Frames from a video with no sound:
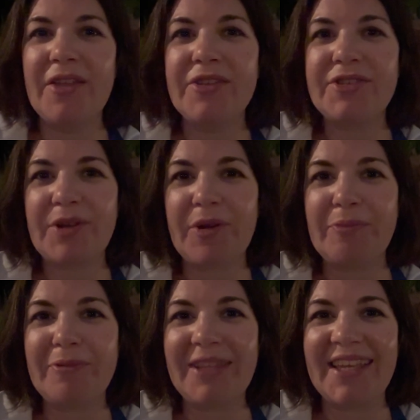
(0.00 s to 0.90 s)
So
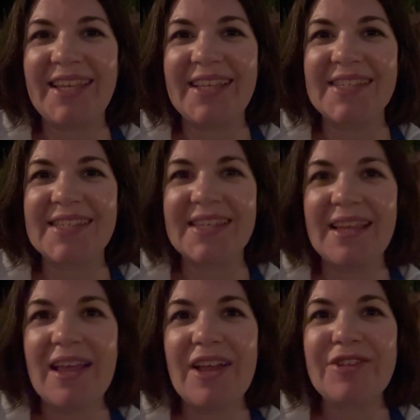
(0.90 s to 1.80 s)
please
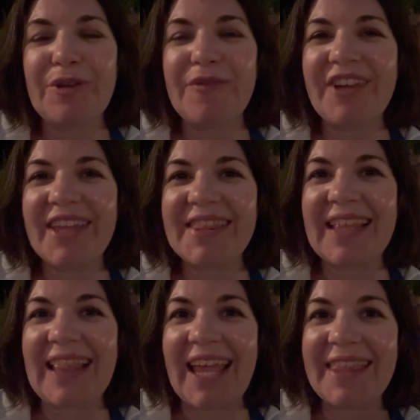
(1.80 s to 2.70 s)
don't forget to
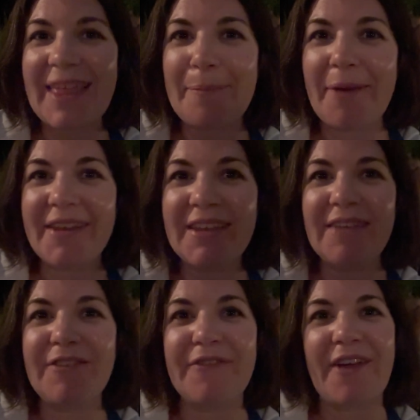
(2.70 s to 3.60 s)
like that button if
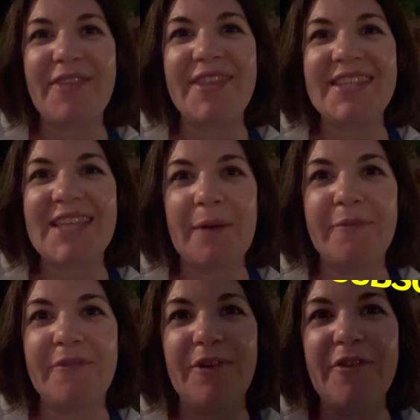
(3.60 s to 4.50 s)
you found this
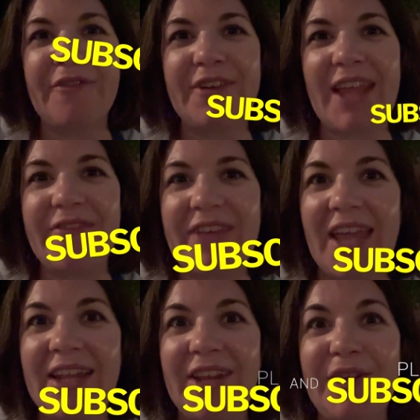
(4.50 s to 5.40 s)
helpful for
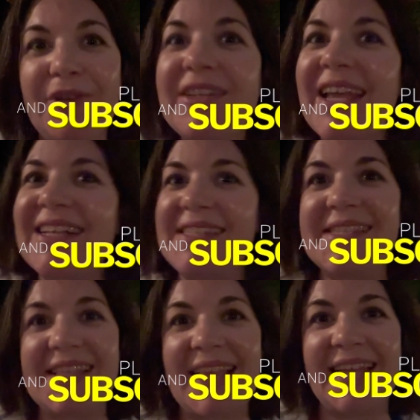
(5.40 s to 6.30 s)
navigating your next
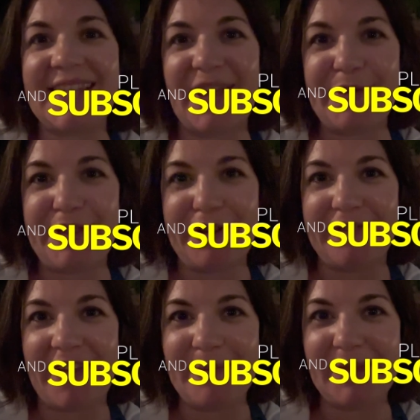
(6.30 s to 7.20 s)
Disneyland day with your
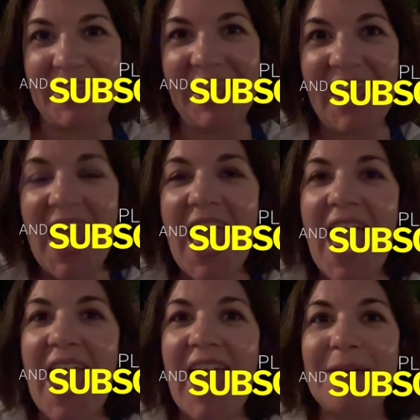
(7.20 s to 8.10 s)
family.
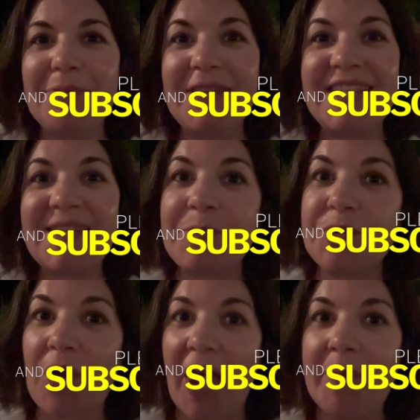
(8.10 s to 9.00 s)
And please
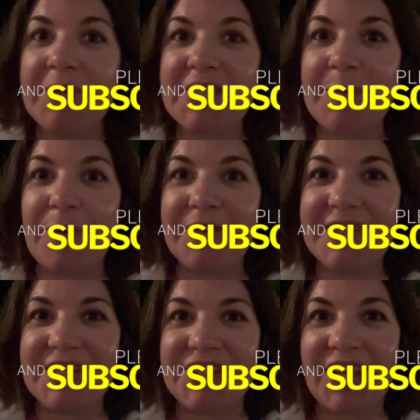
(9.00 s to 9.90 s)
subscribe to support
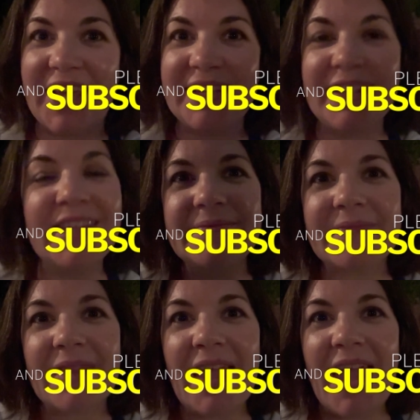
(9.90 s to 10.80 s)
this channel,
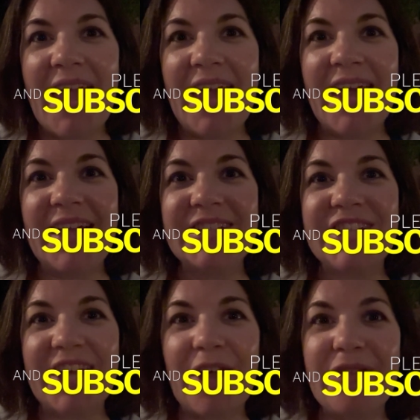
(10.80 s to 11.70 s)
and
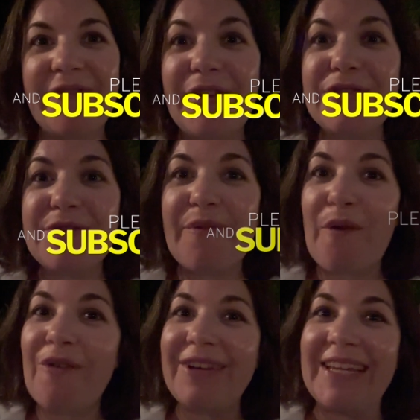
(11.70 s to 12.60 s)
check out the videos that we've
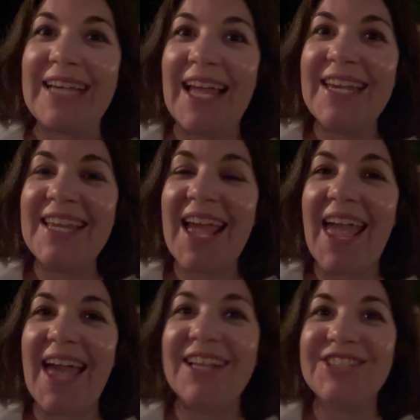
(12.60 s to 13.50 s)
already done,
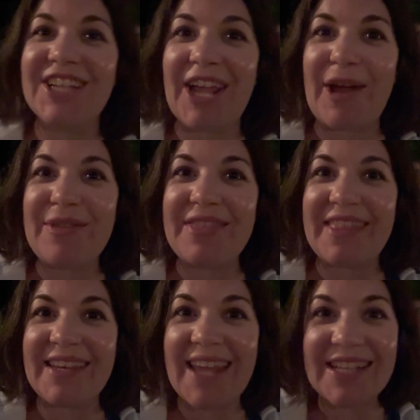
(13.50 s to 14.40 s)
and check out the
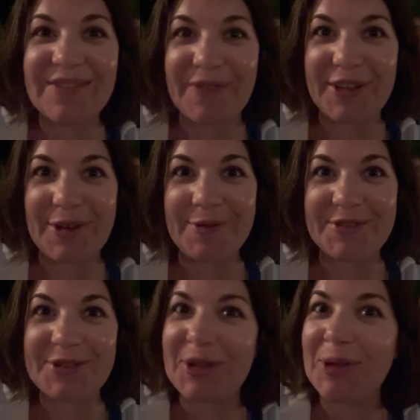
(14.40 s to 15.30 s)
next video, which
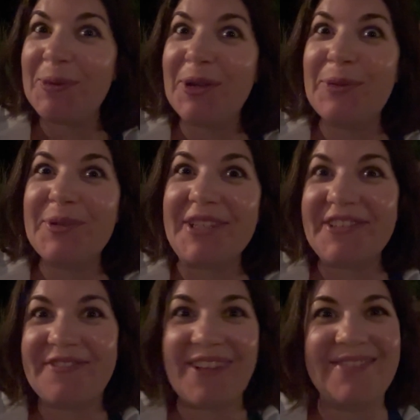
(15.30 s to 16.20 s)
is going to be a really
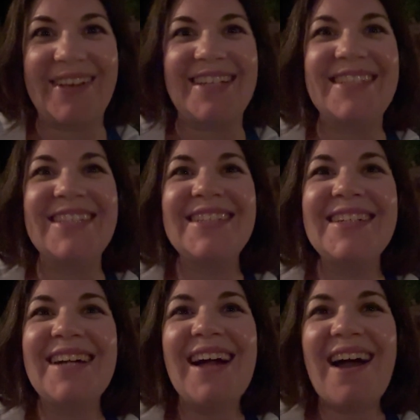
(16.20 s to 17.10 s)
fun one.
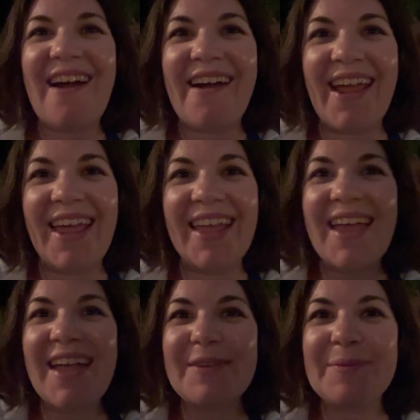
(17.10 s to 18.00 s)
All right,
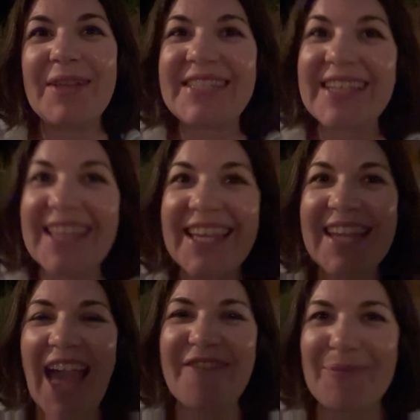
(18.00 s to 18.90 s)
until then,
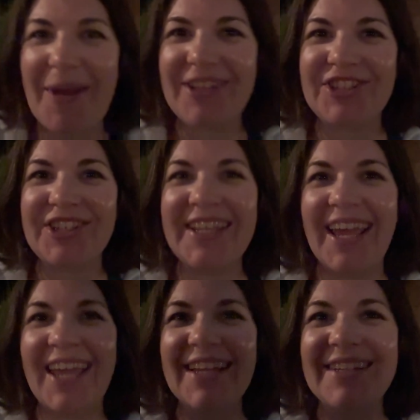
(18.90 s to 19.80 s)
have a magical
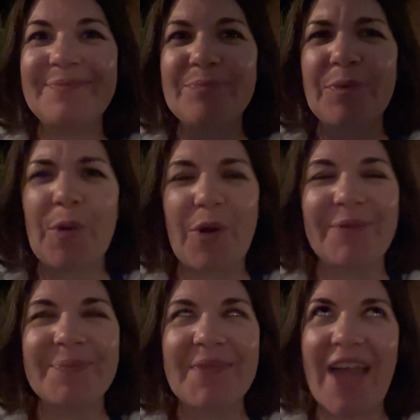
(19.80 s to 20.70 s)
day, or
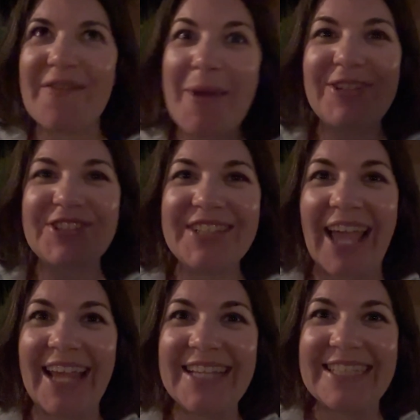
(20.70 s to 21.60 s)
have a magical
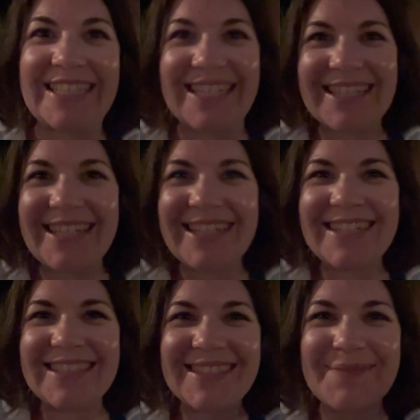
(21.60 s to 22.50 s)
night.
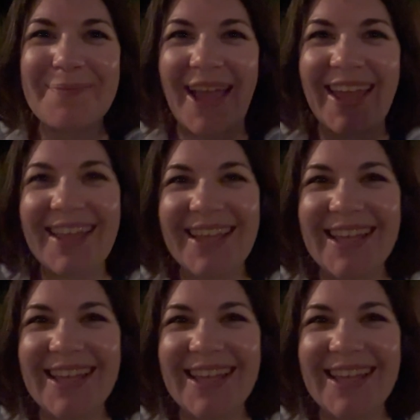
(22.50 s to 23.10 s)
Bye.